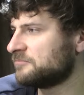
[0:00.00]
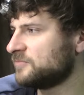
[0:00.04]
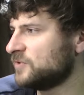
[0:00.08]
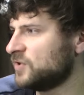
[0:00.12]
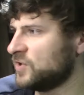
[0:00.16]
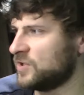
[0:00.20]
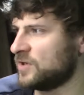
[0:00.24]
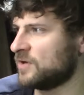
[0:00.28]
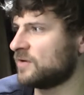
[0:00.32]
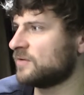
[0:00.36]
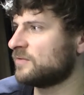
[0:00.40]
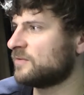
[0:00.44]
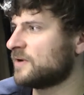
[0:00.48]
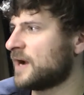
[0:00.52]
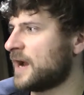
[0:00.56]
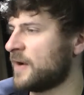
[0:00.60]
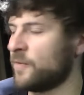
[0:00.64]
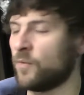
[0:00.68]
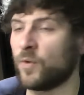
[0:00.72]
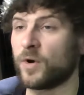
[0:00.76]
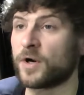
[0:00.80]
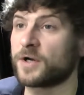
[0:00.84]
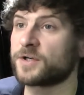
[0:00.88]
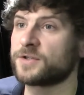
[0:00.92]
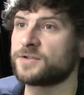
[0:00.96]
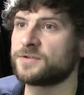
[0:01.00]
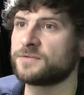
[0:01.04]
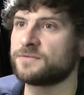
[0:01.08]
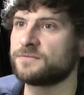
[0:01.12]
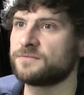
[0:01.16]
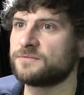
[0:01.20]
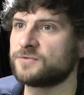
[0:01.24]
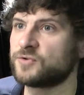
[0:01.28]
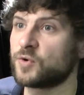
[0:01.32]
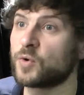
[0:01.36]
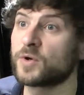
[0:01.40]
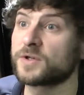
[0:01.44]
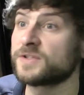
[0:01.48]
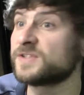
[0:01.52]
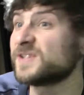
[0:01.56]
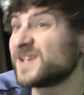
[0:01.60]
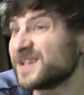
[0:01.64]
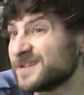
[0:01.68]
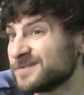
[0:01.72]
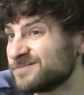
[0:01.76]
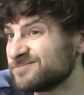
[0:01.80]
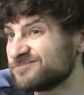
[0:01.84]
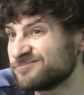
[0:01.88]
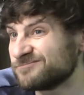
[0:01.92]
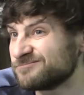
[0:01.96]
you know, I worked towards
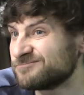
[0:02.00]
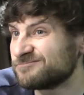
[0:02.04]
it,